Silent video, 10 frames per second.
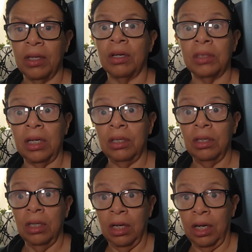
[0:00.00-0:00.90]
Because I
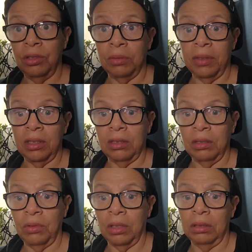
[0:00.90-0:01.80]
used to be
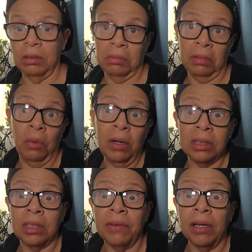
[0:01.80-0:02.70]
I was
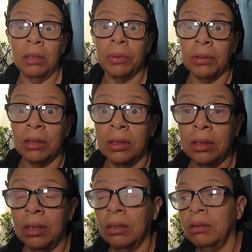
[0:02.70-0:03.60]
a developer on
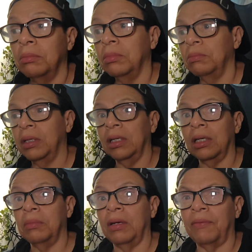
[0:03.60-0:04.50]
it. You know, I made a
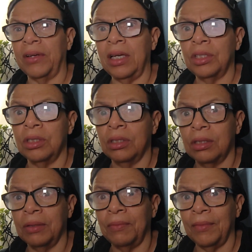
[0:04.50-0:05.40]
lot of
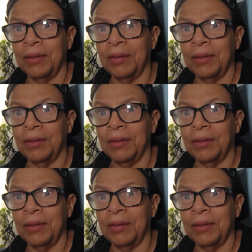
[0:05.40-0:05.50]
modifications.